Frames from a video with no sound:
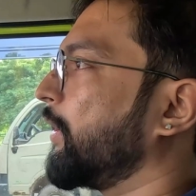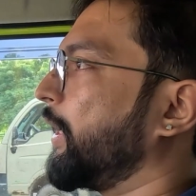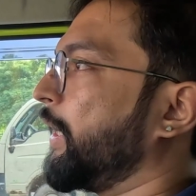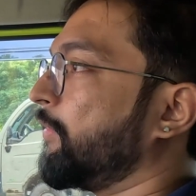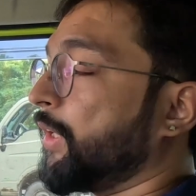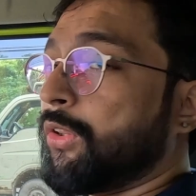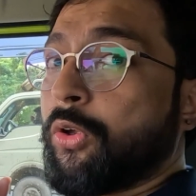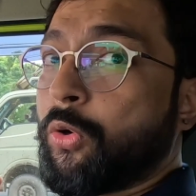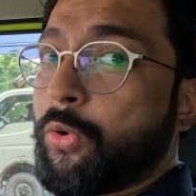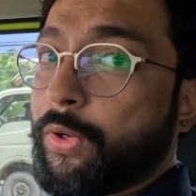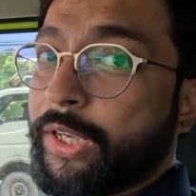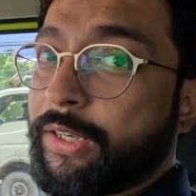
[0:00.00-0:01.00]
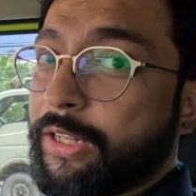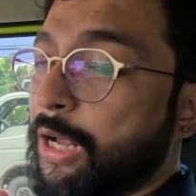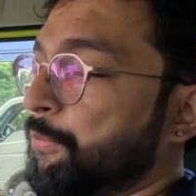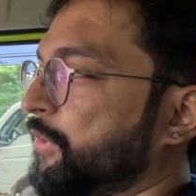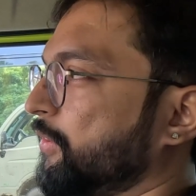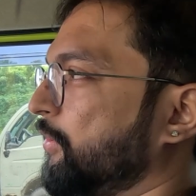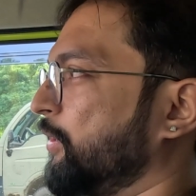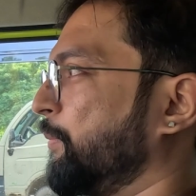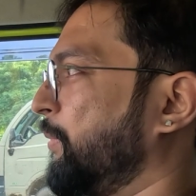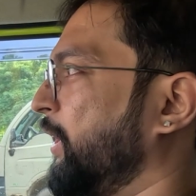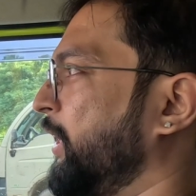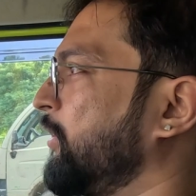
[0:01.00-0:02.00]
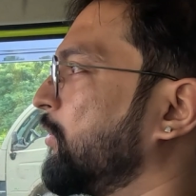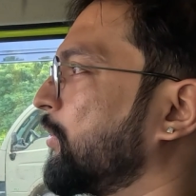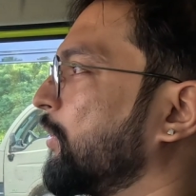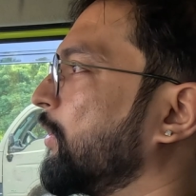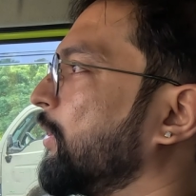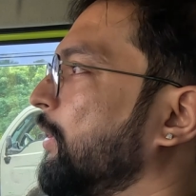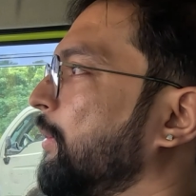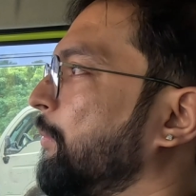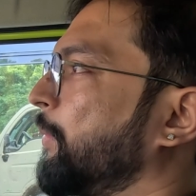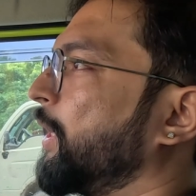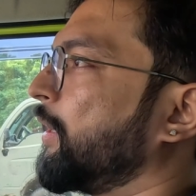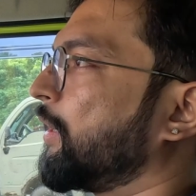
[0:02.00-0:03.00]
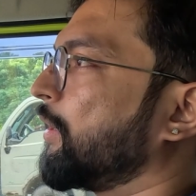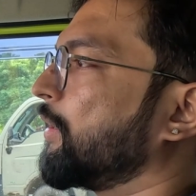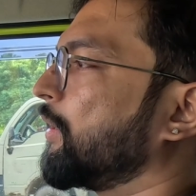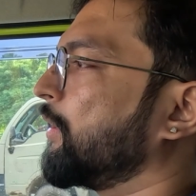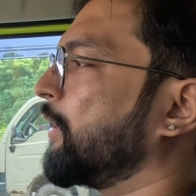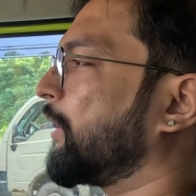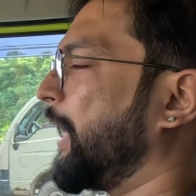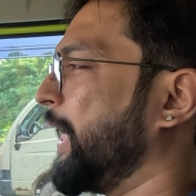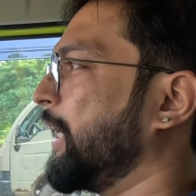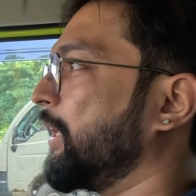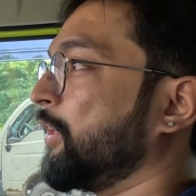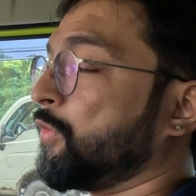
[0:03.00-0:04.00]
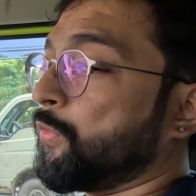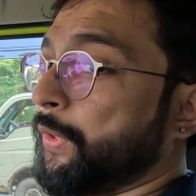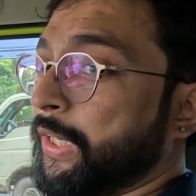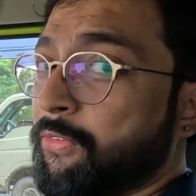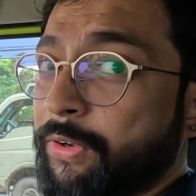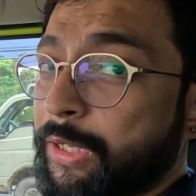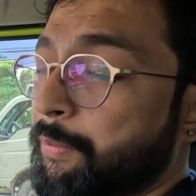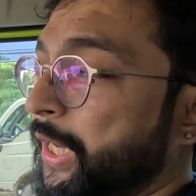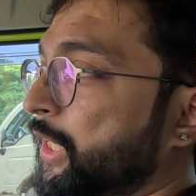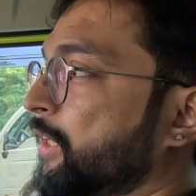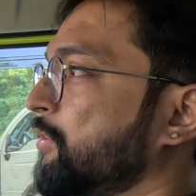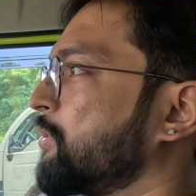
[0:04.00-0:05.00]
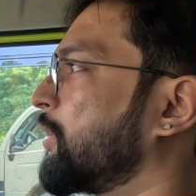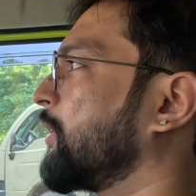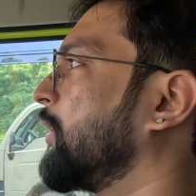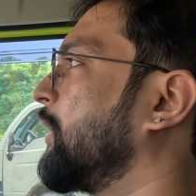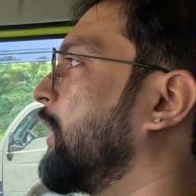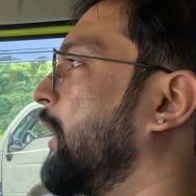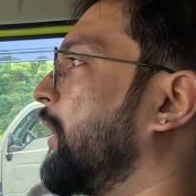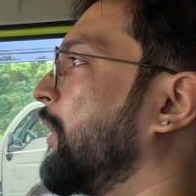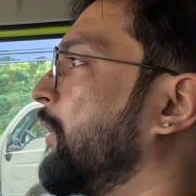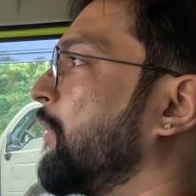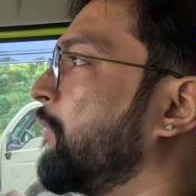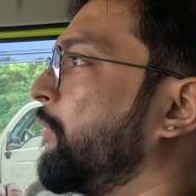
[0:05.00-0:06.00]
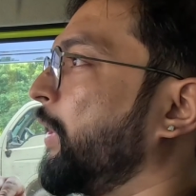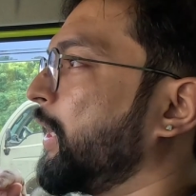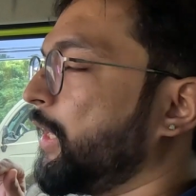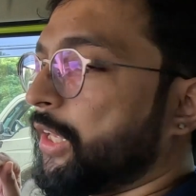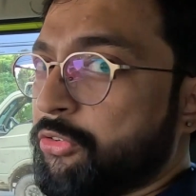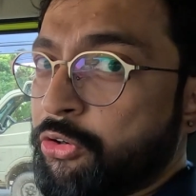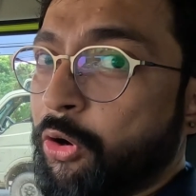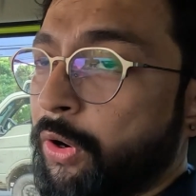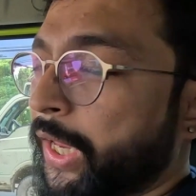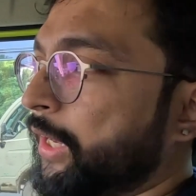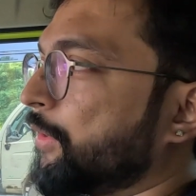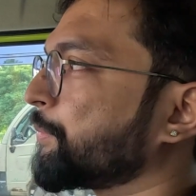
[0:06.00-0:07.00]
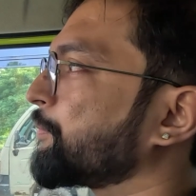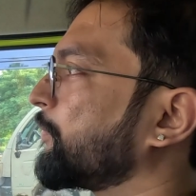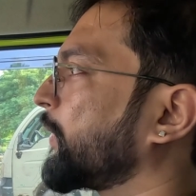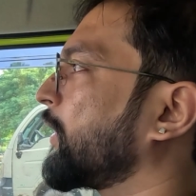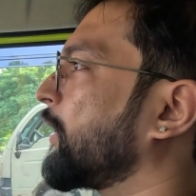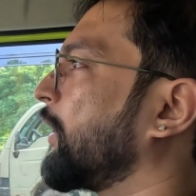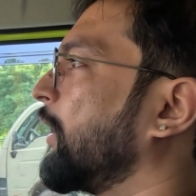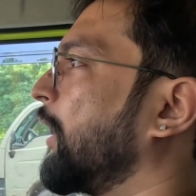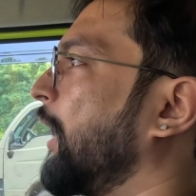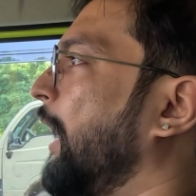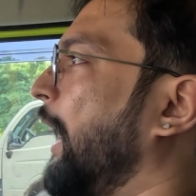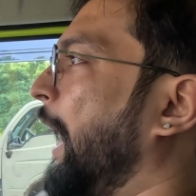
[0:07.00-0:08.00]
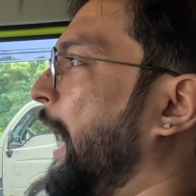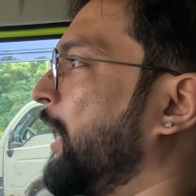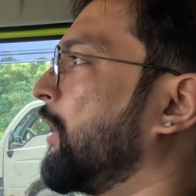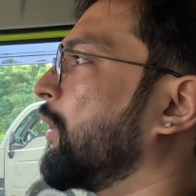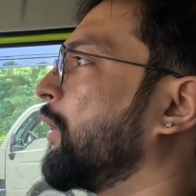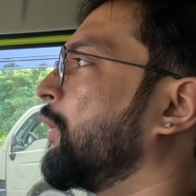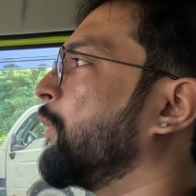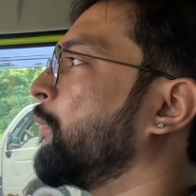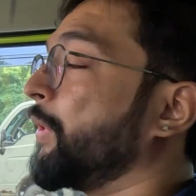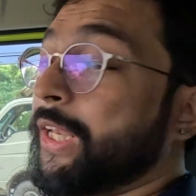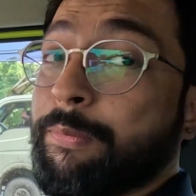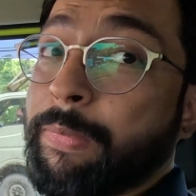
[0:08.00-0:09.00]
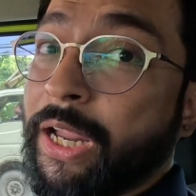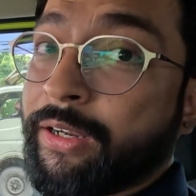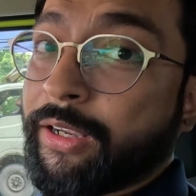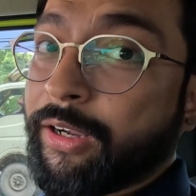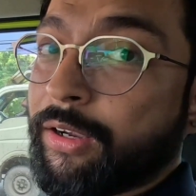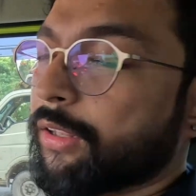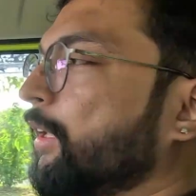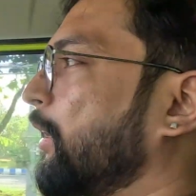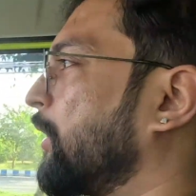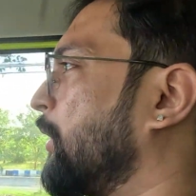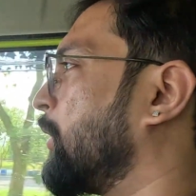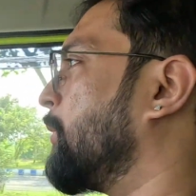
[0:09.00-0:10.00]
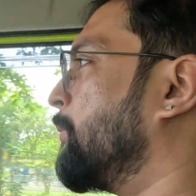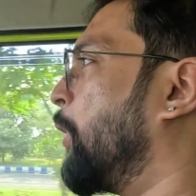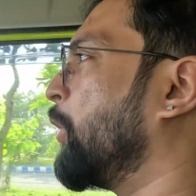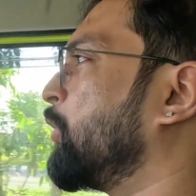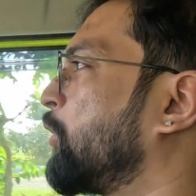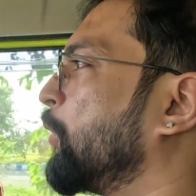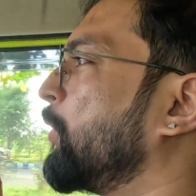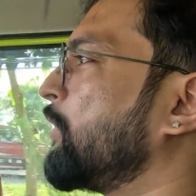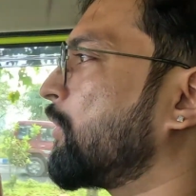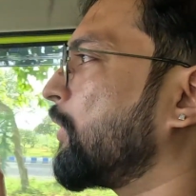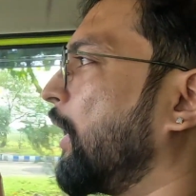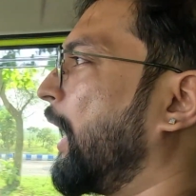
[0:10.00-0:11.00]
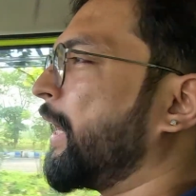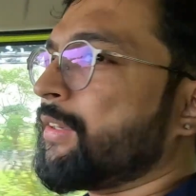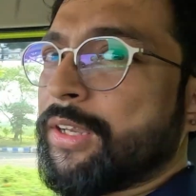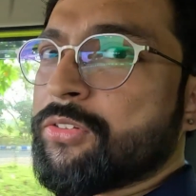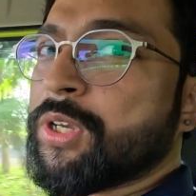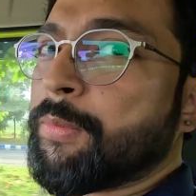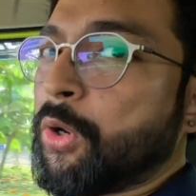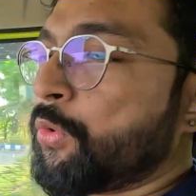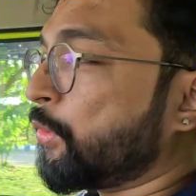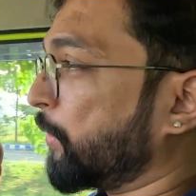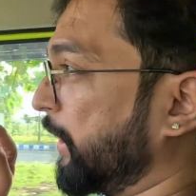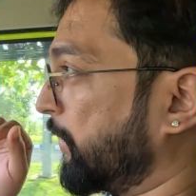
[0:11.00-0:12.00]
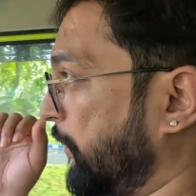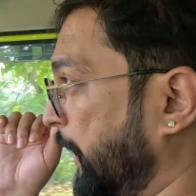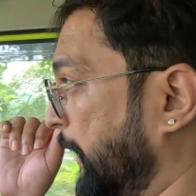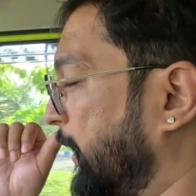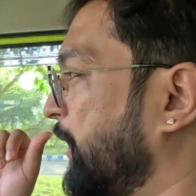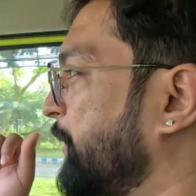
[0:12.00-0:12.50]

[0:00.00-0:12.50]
even though it comes as a surprise, but the ride is very well managed, very assuring and very planted. Monsoons are just about to retreat,